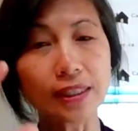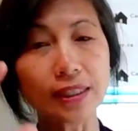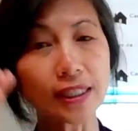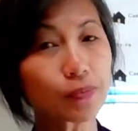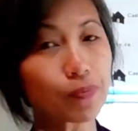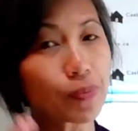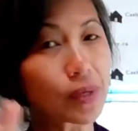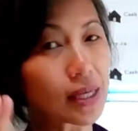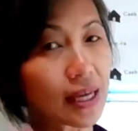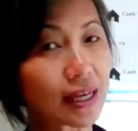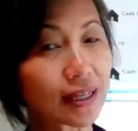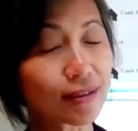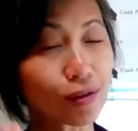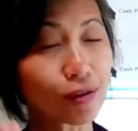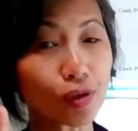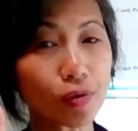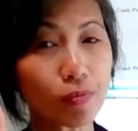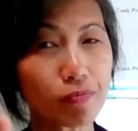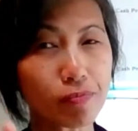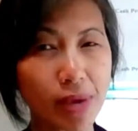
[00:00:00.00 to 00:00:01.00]
just because
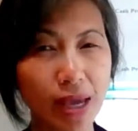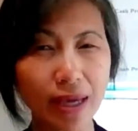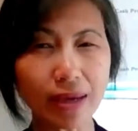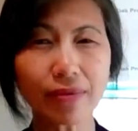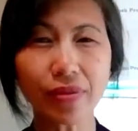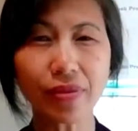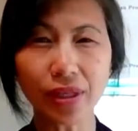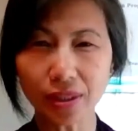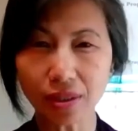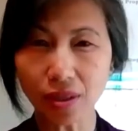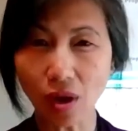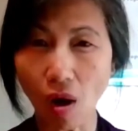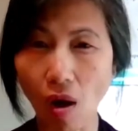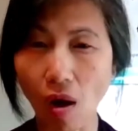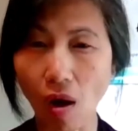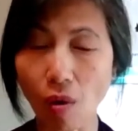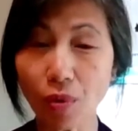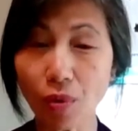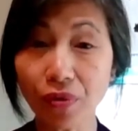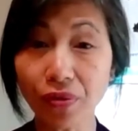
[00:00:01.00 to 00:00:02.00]
you make this
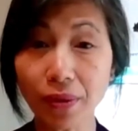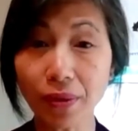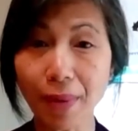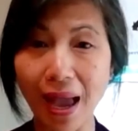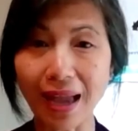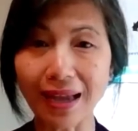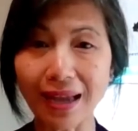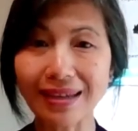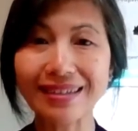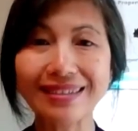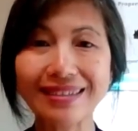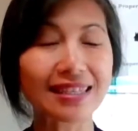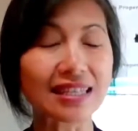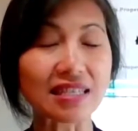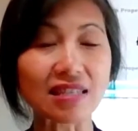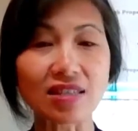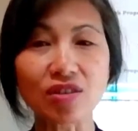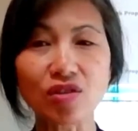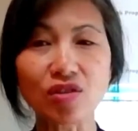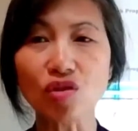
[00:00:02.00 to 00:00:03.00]
call with the bank
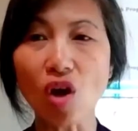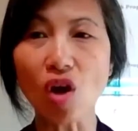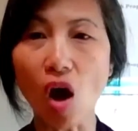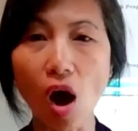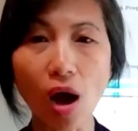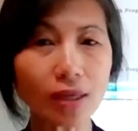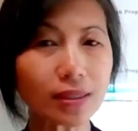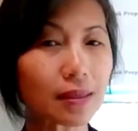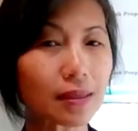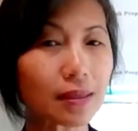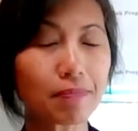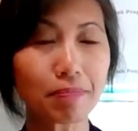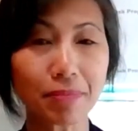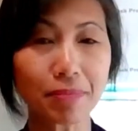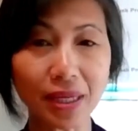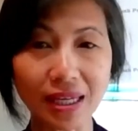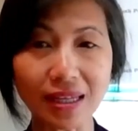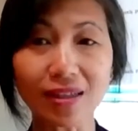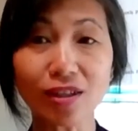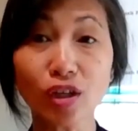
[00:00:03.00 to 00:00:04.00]
does not
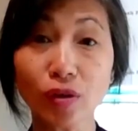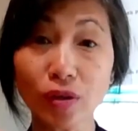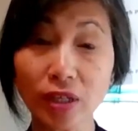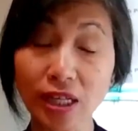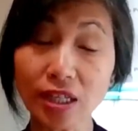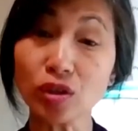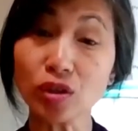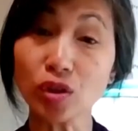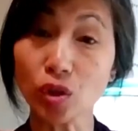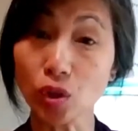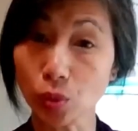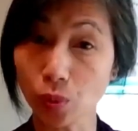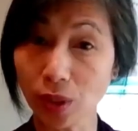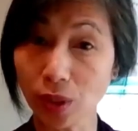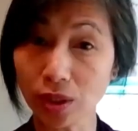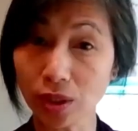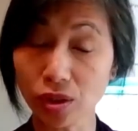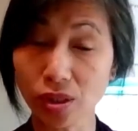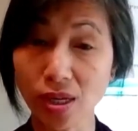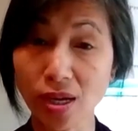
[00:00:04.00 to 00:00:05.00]
mean you need to
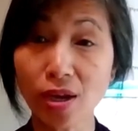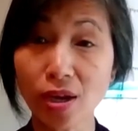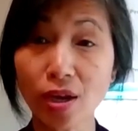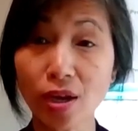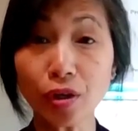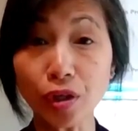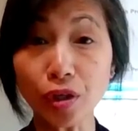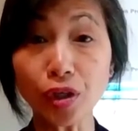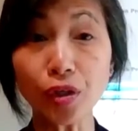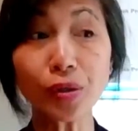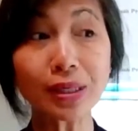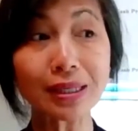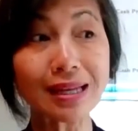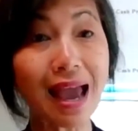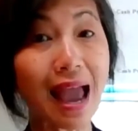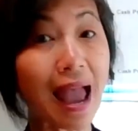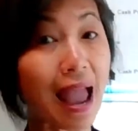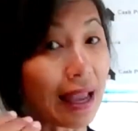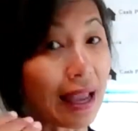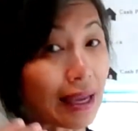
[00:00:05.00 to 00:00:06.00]
switch. You can
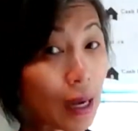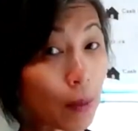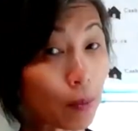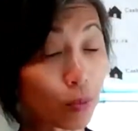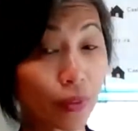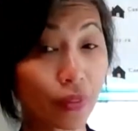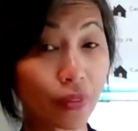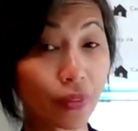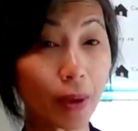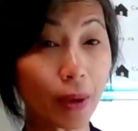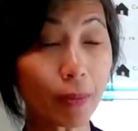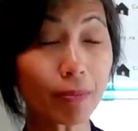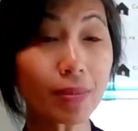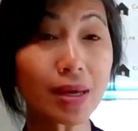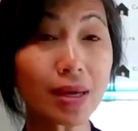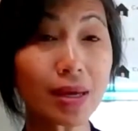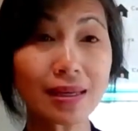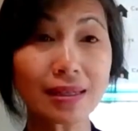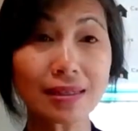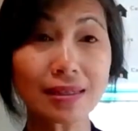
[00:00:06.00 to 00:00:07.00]
hang up with them,
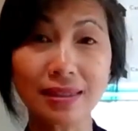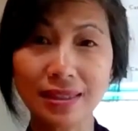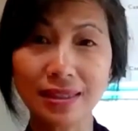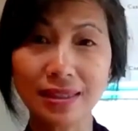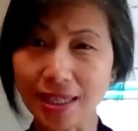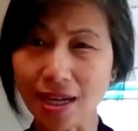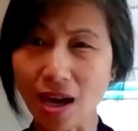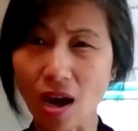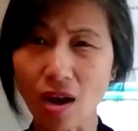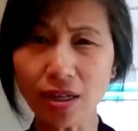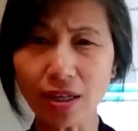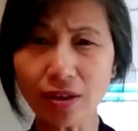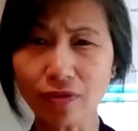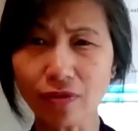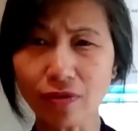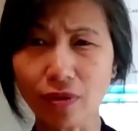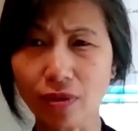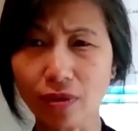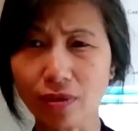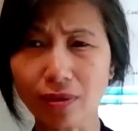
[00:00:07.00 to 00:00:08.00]
sit on it
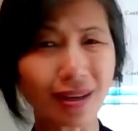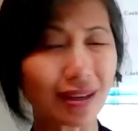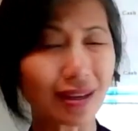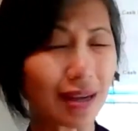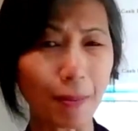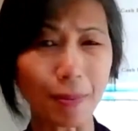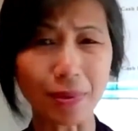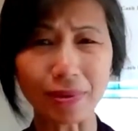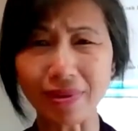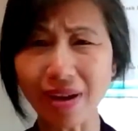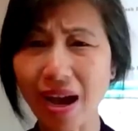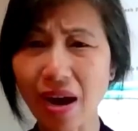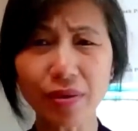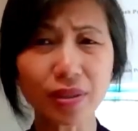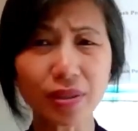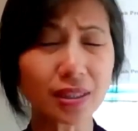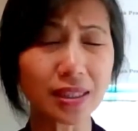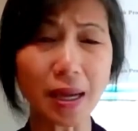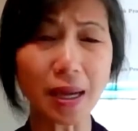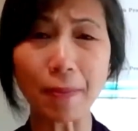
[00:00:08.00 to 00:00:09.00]
for a couple
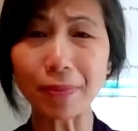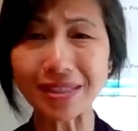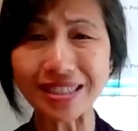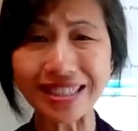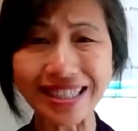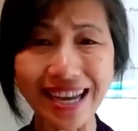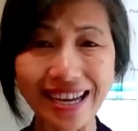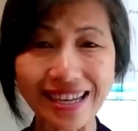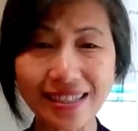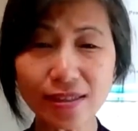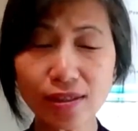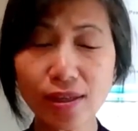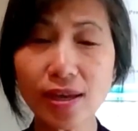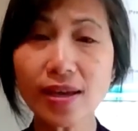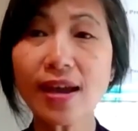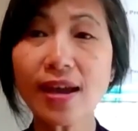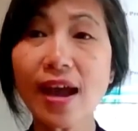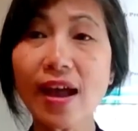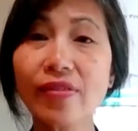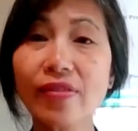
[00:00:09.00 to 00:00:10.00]
hours, a couple days,
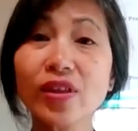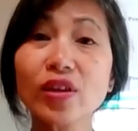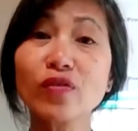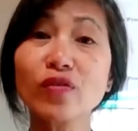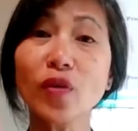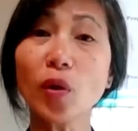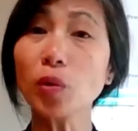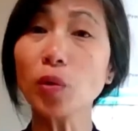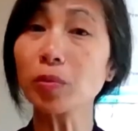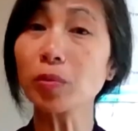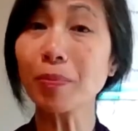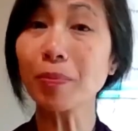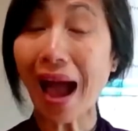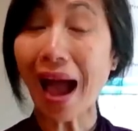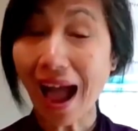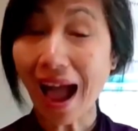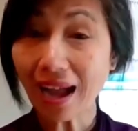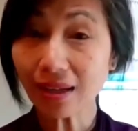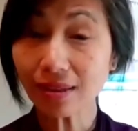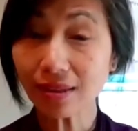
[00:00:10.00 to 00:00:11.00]
and then phone
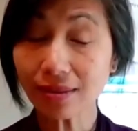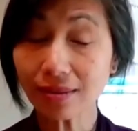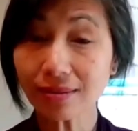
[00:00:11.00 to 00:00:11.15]
back